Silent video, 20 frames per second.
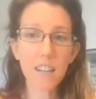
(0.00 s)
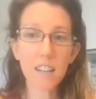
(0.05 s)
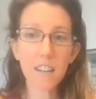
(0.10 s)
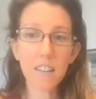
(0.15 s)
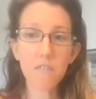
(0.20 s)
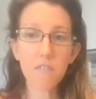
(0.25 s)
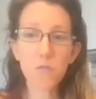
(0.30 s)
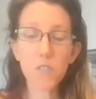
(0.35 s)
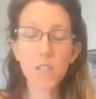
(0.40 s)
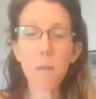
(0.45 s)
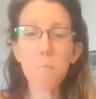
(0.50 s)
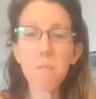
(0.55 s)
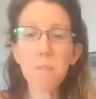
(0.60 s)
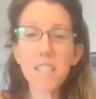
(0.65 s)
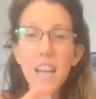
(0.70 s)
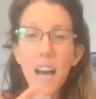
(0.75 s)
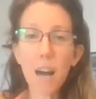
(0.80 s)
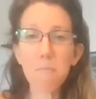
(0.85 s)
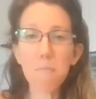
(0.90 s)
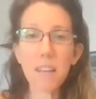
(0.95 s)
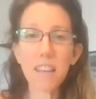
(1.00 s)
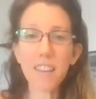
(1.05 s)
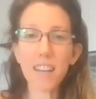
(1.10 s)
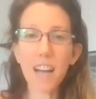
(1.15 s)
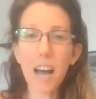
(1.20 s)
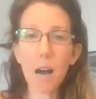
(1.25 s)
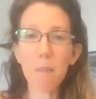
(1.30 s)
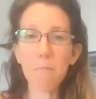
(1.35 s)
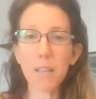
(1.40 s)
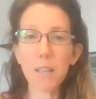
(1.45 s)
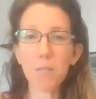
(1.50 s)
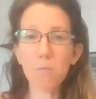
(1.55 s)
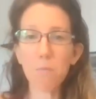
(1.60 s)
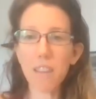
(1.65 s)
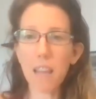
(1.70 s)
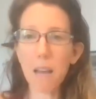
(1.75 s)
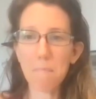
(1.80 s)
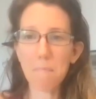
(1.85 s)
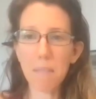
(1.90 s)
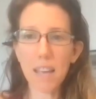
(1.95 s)
Someone tell me in the comments what that
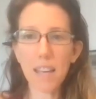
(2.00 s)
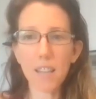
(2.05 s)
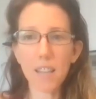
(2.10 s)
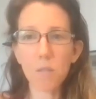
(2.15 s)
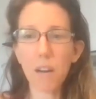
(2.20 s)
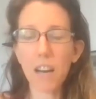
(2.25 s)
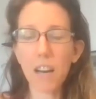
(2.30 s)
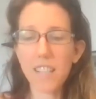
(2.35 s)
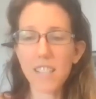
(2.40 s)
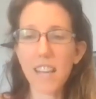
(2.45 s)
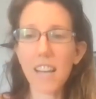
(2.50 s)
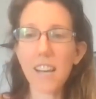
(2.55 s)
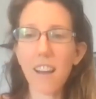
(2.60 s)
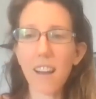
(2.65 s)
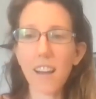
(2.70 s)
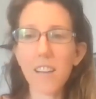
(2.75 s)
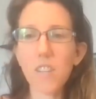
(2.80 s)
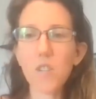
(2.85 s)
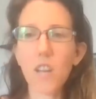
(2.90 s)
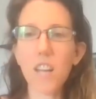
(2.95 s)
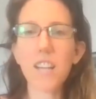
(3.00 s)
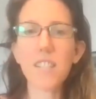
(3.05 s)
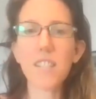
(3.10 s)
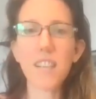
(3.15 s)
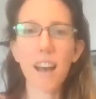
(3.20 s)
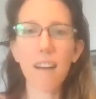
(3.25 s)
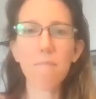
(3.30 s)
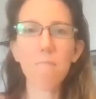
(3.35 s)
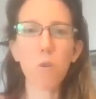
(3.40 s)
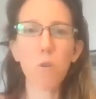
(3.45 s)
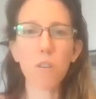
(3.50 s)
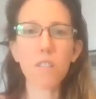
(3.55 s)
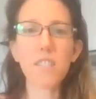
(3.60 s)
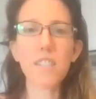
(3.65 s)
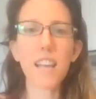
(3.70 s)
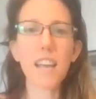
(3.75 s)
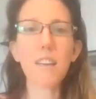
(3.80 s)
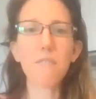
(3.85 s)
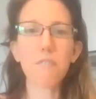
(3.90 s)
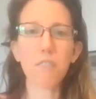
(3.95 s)
means when I say nightshades have more
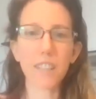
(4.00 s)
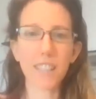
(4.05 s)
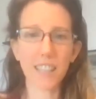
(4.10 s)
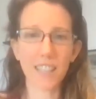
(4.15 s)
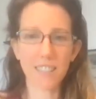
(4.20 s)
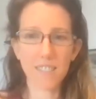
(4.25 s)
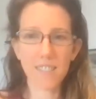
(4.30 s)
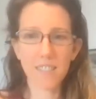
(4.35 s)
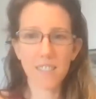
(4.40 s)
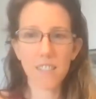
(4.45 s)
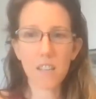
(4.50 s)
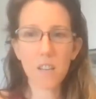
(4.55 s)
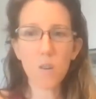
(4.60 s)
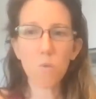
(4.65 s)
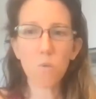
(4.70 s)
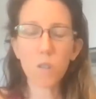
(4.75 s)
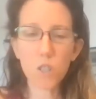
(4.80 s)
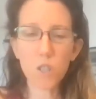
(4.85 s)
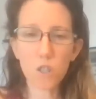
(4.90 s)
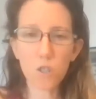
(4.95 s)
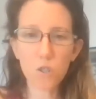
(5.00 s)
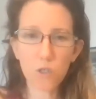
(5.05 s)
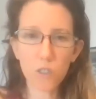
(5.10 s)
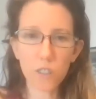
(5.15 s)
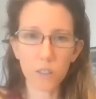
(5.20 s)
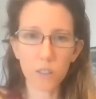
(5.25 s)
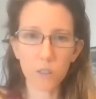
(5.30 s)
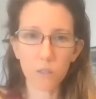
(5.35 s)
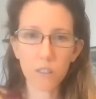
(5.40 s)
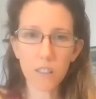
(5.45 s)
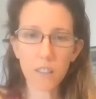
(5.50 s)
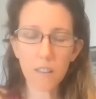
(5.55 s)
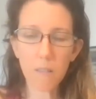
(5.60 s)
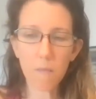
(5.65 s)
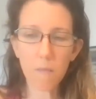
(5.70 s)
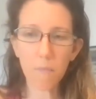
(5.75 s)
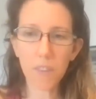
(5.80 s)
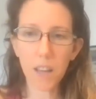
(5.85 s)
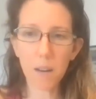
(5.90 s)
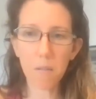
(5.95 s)
savoriness, which is true
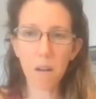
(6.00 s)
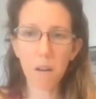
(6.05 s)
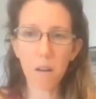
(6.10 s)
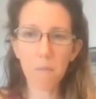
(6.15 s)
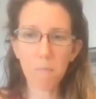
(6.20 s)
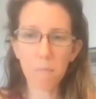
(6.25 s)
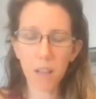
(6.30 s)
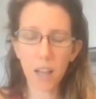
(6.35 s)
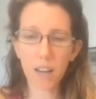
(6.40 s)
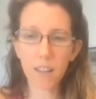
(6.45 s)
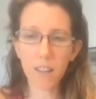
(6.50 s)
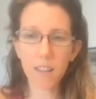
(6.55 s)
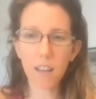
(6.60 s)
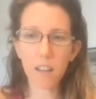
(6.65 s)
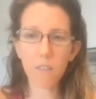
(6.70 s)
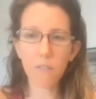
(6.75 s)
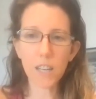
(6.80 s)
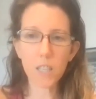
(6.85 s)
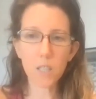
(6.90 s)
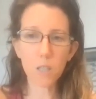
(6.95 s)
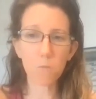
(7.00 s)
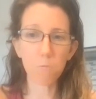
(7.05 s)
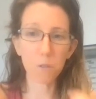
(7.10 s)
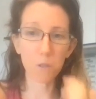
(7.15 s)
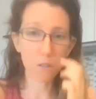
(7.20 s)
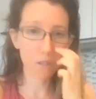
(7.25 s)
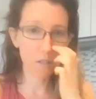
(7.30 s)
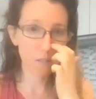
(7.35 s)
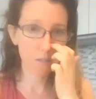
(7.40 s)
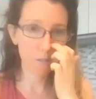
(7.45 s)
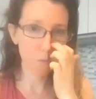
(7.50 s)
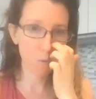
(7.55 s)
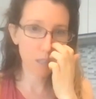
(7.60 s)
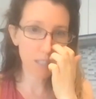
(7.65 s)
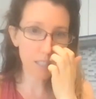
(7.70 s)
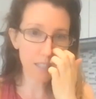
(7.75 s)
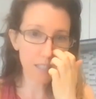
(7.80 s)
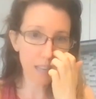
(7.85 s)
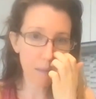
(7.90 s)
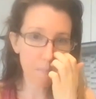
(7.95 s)
than a lot of the other vegetables. What does
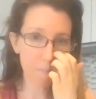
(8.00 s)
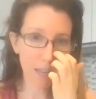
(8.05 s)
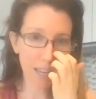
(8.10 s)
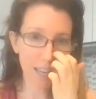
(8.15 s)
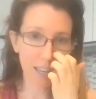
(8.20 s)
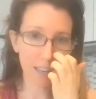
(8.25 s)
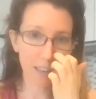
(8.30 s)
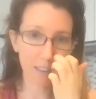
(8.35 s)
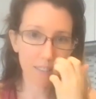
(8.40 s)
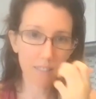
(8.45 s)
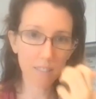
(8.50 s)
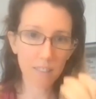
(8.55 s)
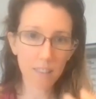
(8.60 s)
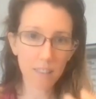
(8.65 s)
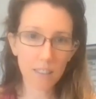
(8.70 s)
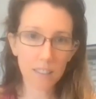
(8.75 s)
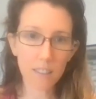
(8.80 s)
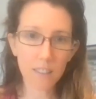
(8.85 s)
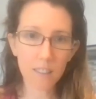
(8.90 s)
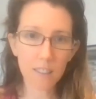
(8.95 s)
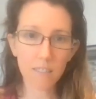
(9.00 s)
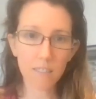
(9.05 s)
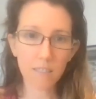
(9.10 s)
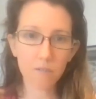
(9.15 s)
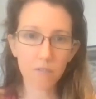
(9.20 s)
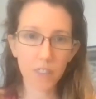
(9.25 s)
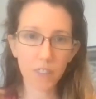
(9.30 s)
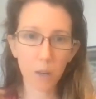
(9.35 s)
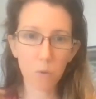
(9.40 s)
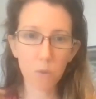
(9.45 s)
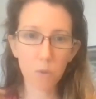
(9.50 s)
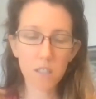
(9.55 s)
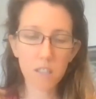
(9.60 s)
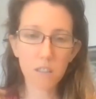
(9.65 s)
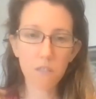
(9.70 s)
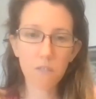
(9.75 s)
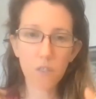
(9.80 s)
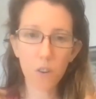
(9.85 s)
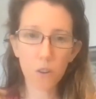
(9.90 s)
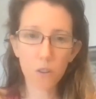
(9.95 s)
that mean? Like, what's the
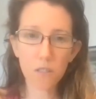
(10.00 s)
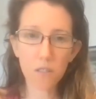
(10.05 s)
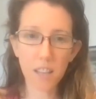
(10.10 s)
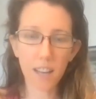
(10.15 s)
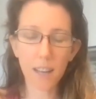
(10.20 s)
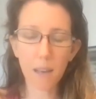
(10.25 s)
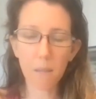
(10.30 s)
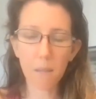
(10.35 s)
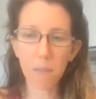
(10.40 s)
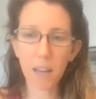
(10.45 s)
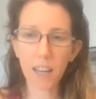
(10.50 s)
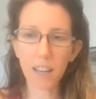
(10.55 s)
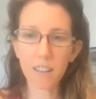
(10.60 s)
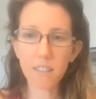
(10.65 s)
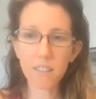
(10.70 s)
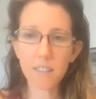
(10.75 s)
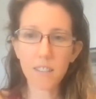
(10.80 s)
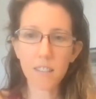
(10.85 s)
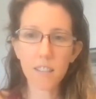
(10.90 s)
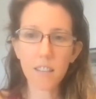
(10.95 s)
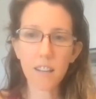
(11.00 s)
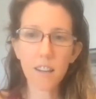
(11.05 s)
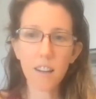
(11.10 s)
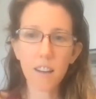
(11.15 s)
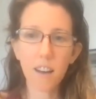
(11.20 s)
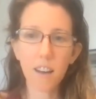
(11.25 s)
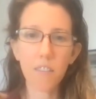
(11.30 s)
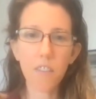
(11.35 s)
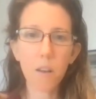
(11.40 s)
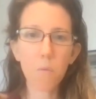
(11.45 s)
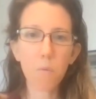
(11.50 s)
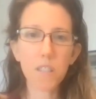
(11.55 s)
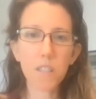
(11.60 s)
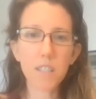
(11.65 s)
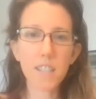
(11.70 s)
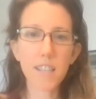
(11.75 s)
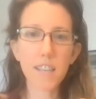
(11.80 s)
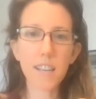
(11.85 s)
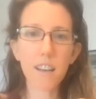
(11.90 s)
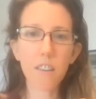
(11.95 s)
first thing it means? And then what's
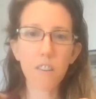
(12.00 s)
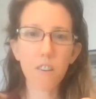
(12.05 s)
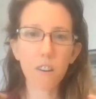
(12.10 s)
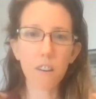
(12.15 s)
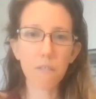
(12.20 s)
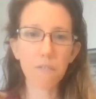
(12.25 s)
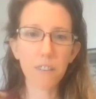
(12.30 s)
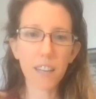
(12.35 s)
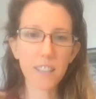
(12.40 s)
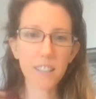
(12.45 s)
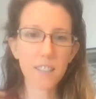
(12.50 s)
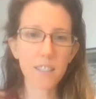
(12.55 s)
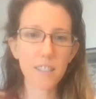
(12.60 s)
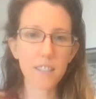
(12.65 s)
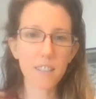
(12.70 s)
the other effect?